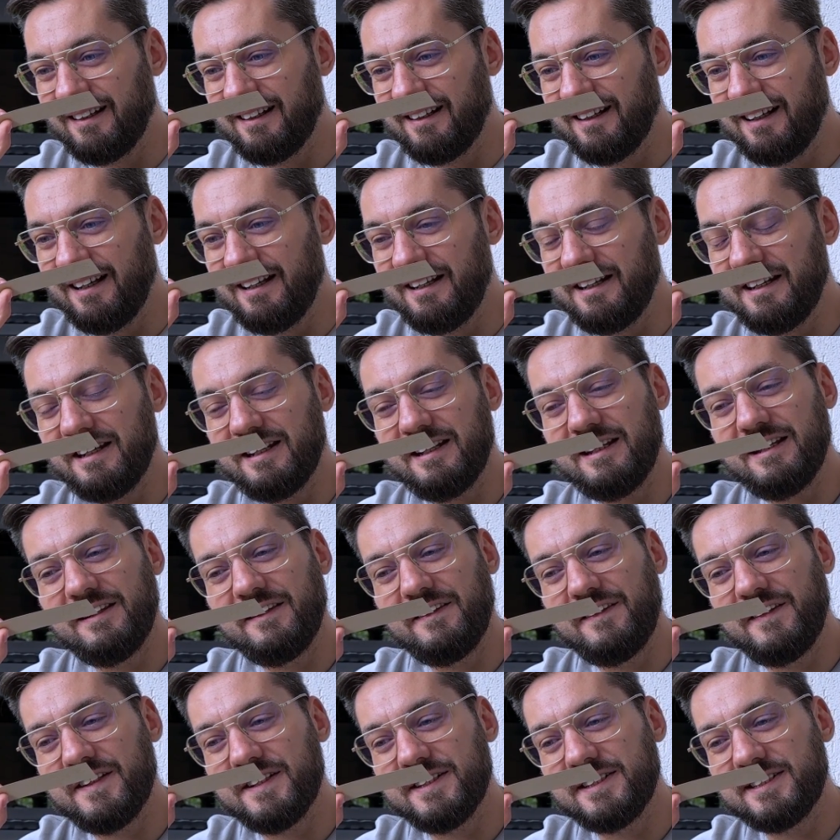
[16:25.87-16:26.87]
And
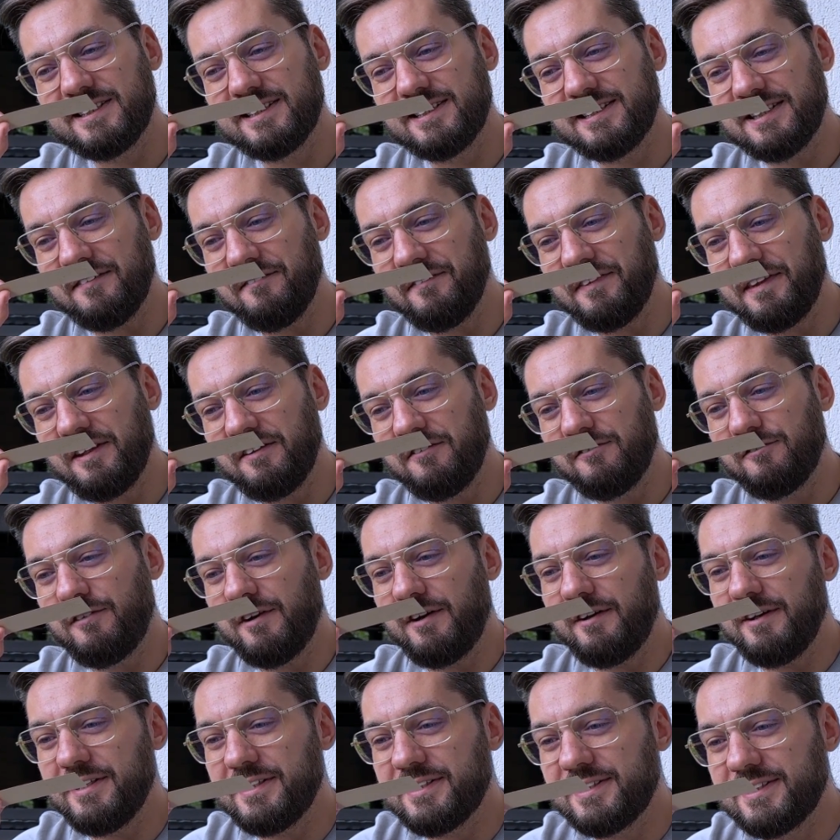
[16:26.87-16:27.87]
there's something
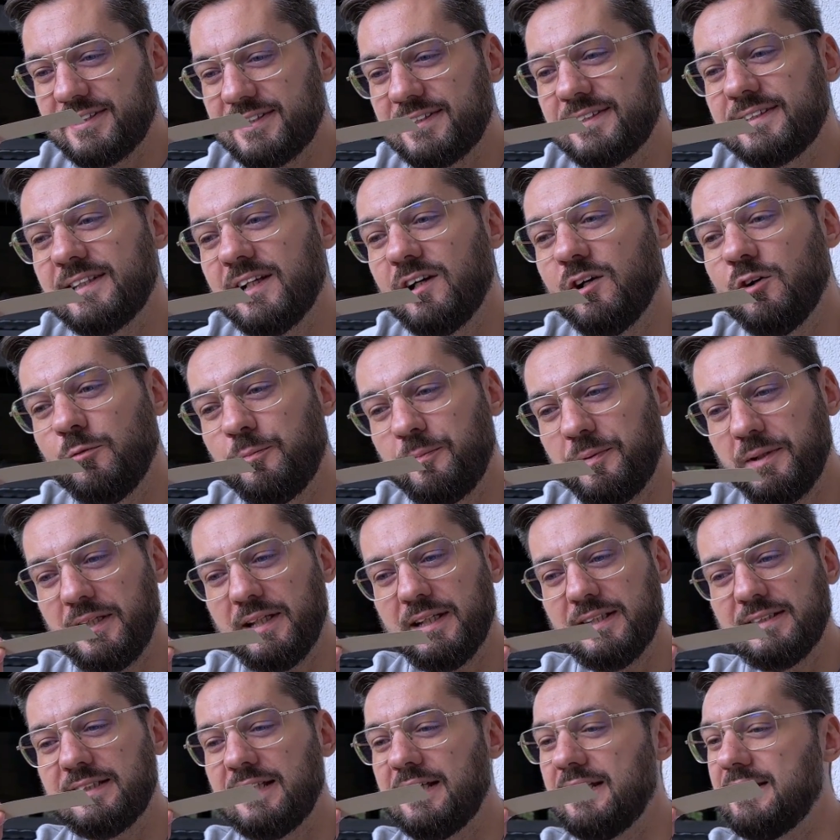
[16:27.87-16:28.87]
very
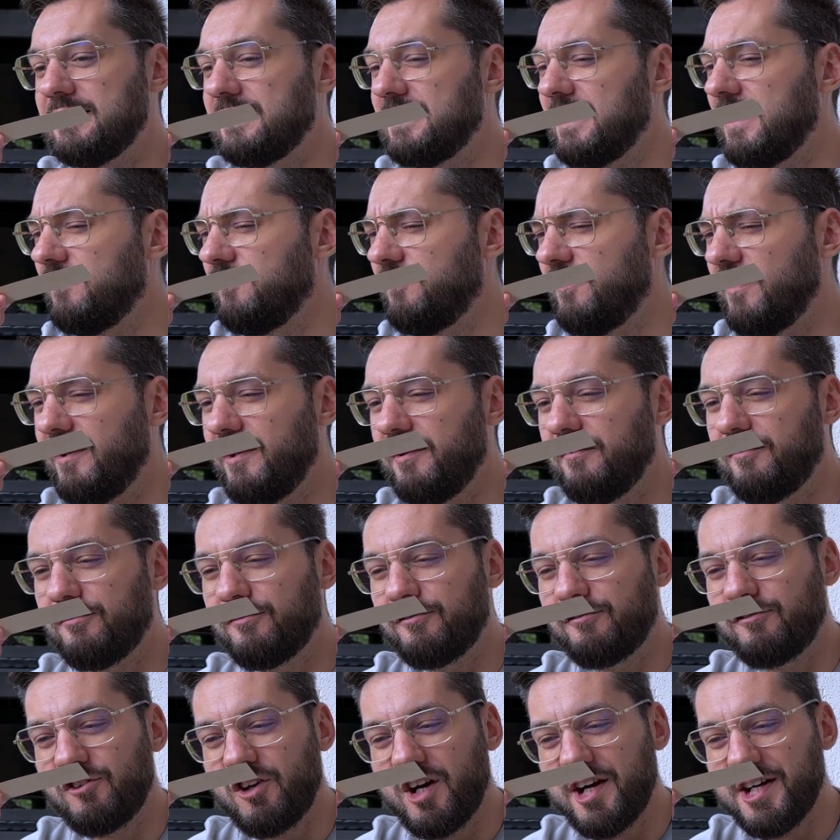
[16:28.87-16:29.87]
soapy, as I said, very
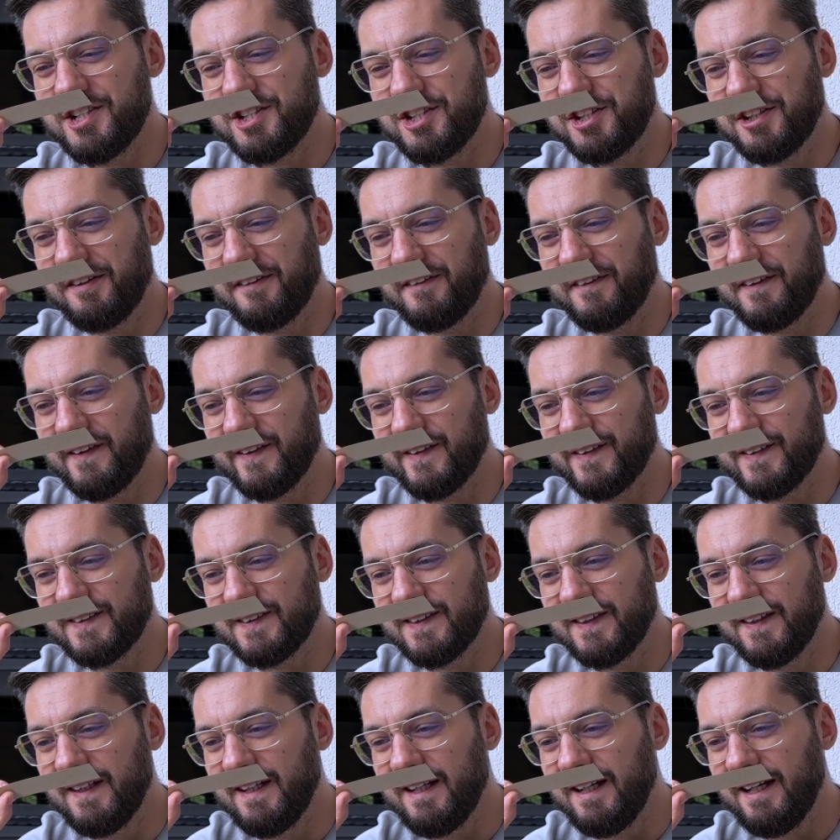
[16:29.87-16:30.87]
fresh in this.